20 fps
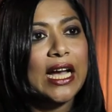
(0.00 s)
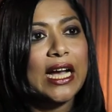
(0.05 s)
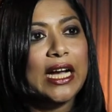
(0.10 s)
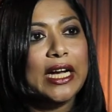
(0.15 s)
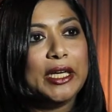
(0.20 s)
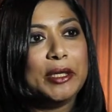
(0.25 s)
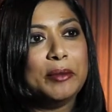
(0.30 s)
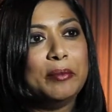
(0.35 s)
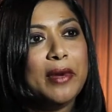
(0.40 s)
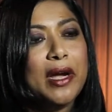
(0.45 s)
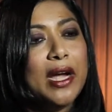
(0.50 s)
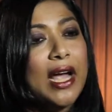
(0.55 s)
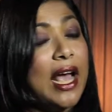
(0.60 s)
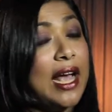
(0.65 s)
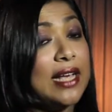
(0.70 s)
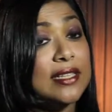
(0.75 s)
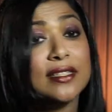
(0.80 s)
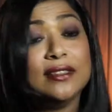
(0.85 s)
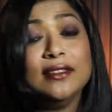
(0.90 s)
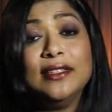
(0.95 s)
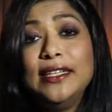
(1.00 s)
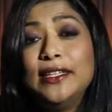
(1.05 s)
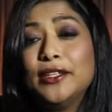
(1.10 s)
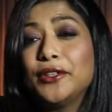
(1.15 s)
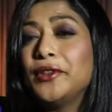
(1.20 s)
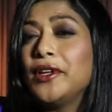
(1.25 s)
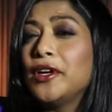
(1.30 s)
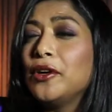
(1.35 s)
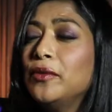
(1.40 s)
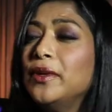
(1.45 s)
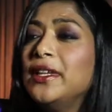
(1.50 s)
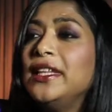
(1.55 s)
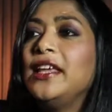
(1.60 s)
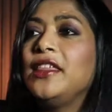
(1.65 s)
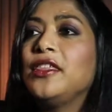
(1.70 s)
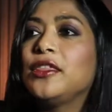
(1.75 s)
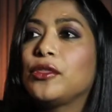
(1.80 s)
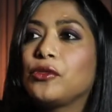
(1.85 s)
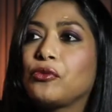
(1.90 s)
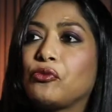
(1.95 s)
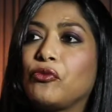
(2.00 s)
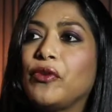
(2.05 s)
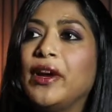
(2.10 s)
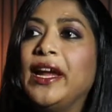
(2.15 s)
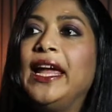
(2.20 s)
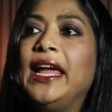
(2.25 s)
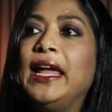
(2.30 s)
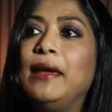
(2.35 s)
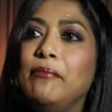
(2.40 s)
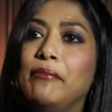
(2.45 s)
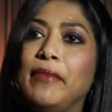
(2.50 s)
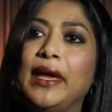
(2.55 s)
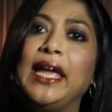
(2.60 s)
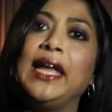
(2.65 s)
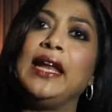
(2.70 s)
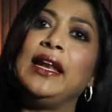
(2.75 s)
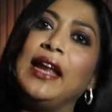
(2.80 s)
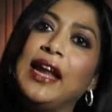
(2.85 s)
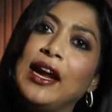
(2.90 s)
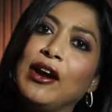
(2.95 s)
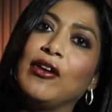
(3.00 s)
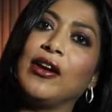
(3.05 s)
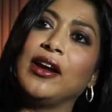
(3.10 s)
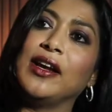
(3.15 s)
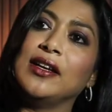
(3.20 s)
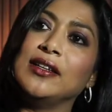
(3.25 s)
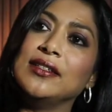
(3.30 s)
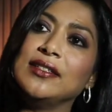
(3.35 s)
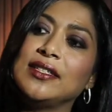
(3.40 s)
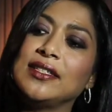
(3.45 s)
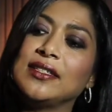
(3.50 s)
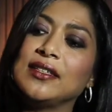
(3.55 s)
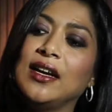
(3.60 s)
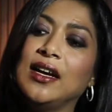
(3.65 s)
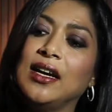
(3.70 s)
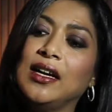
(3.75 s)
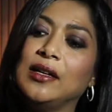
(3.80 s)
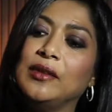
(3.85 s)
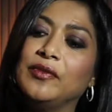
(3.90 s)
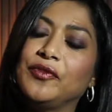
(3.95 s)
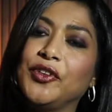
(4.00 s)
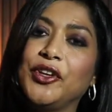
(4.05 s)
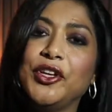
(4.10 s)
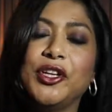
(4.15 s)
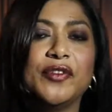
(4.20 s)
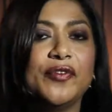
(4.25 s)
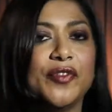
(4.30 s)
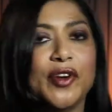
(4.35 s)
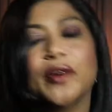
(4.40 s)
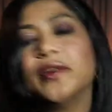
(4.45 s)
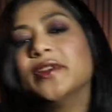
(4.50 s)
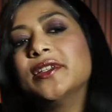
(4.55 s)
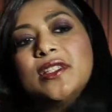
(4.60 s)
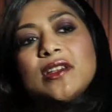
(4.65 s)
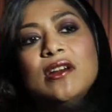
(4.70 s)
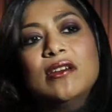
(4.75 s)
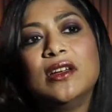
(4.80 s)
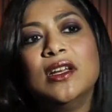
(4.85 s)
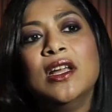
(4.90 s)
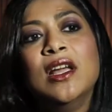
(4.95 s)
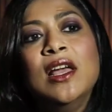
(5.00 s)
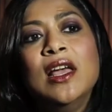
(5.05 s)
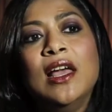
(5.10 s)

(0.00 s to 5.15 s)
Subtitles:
As a leader, there are really three main areas for you to focus on.